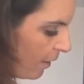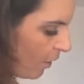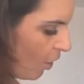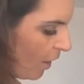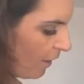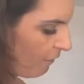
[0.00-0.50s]

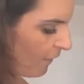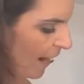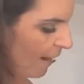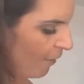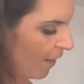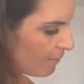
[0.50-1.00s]

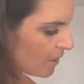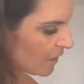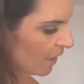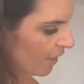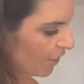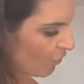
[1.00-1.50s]
cauliflower, I'm just
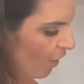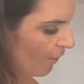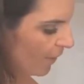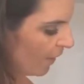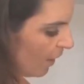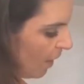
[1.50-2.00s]
going to throw in
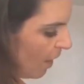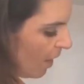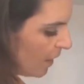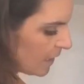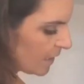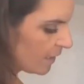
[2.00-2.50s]
the
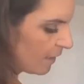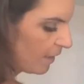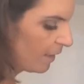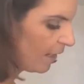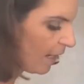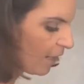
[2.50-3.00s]
last
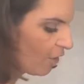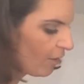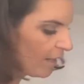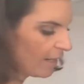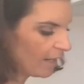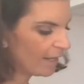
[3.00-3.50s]

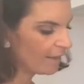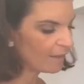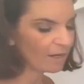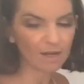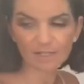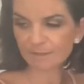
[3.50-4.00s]
ingredient, the
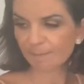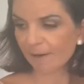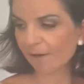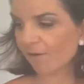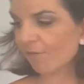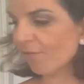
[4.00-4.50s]
last bit
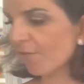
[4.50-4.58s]
of